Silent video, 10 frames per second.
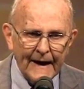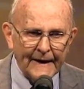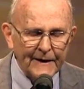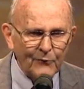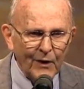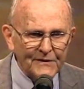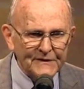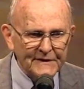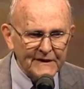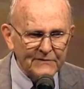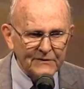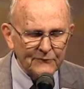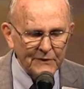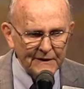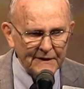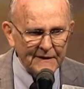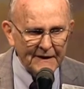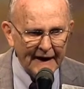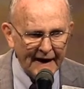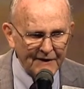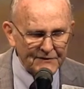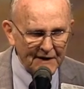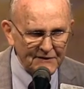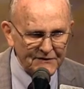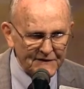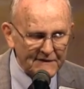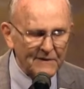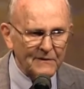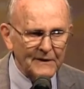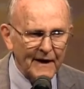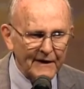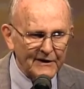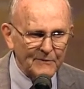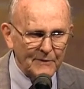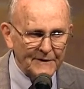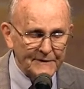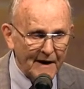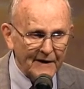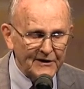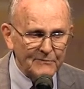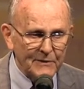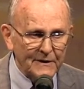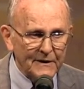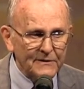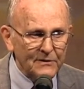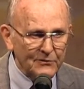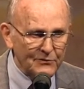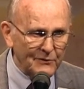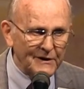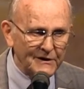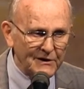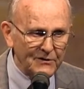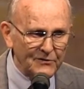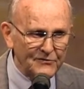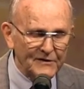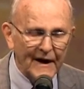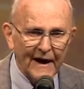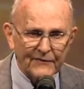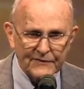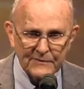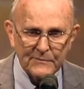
And it wasn't even written as a single document until 20 years after